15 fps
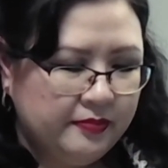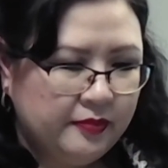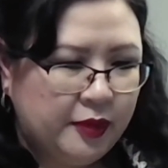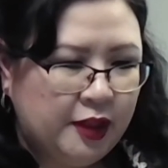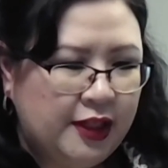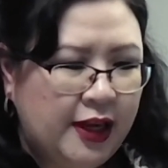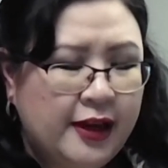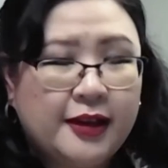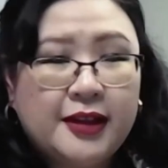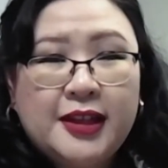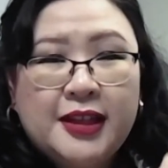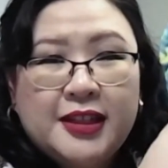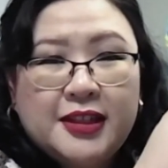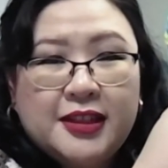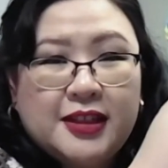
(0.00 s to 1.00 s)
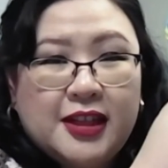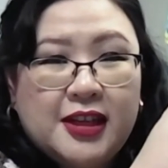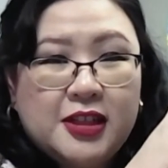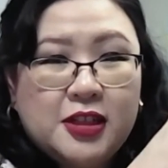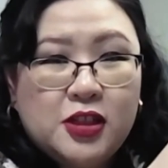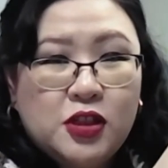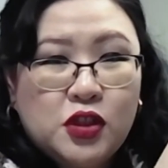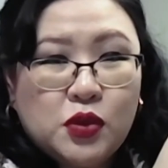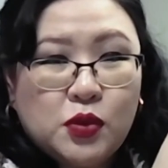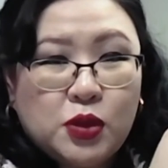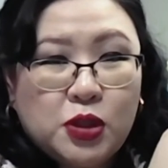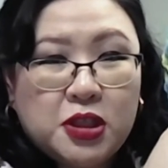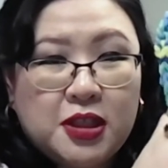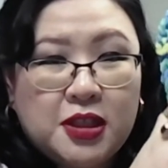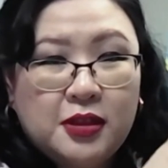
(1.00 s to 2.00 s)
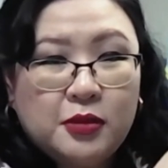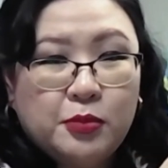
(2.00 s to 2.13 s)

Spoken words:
But yeah, nice and squishy. The